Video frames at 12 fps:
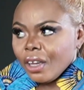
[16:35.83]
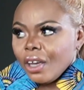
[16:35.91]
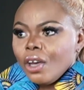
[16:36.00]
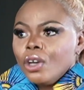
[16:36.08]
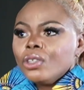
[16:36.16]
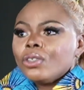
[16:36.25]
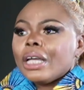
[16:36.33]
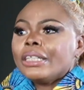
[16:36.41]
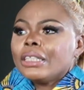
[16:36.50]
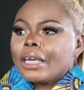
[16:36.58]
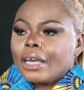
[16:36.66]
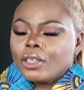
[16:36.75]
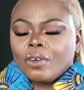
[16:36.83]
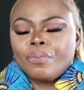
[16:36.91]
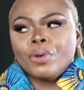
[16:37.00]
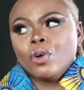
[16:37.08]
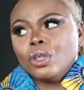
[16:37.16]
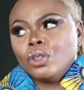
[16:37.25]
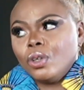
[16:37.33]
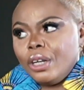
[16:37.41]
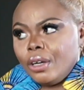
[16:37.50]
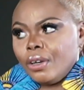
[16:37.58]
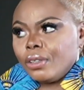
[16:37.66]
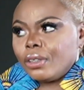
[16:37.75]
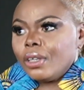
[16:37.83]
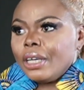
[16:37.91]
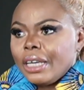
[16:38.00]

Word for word: Mm. So that is the case of people to Lagos. Okay.